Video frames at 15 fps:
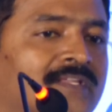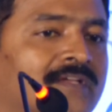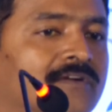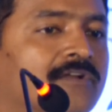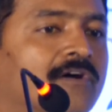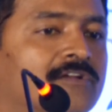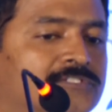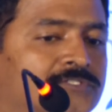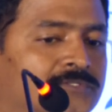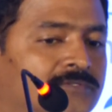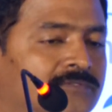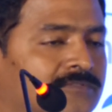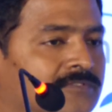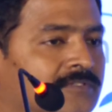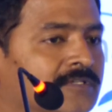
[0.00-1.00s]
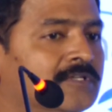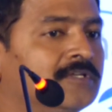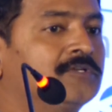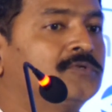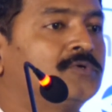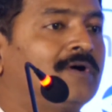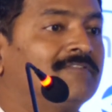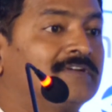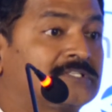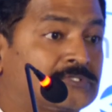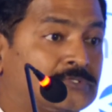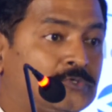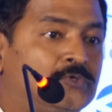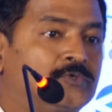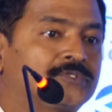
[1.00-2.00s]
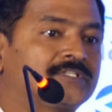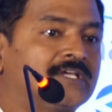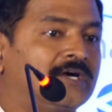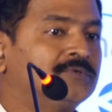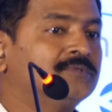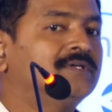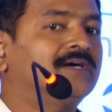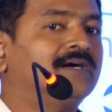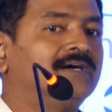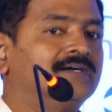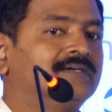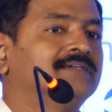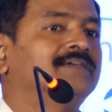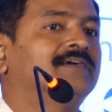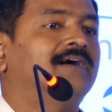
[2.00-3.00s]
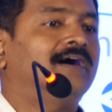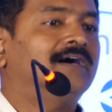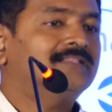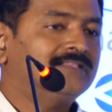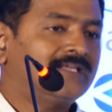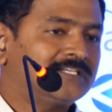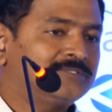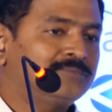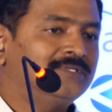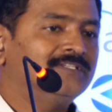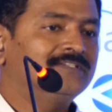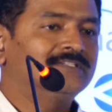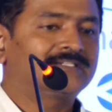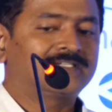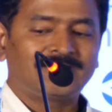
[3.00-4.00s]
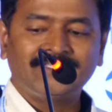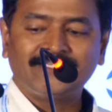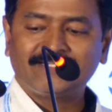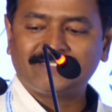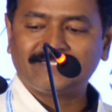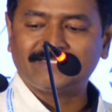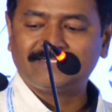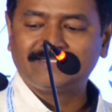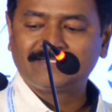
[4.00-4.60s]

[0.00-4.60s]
and also to our source, how the earth has been created.